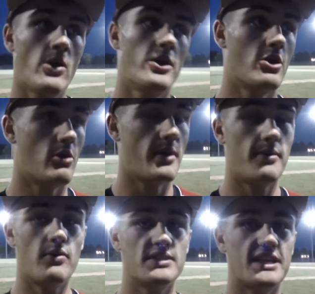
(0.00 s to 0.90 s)
You know, maybe
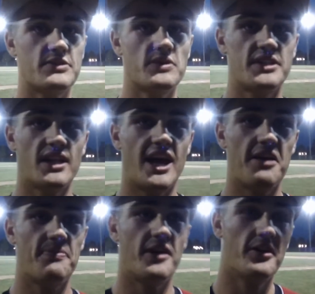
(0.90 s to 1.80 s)
it was that switch in the
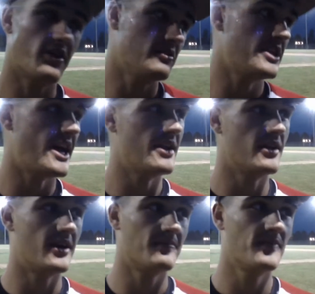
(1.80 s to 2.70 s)
lineup that our coach had.
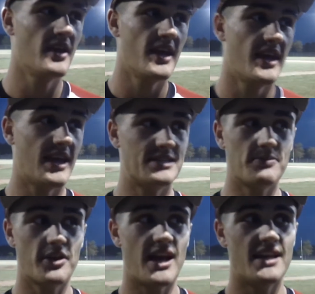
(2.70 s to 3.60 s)
Uh, he had some
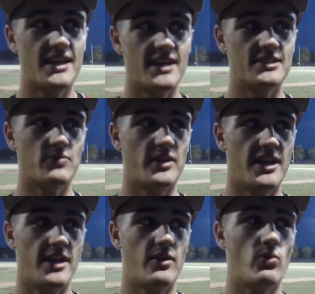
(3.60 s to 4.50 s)
good ideas, and we
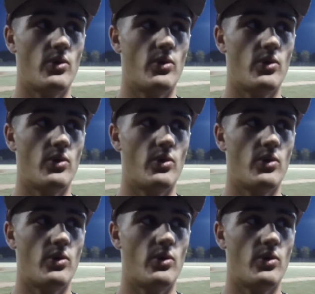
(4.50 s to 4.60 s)
did it.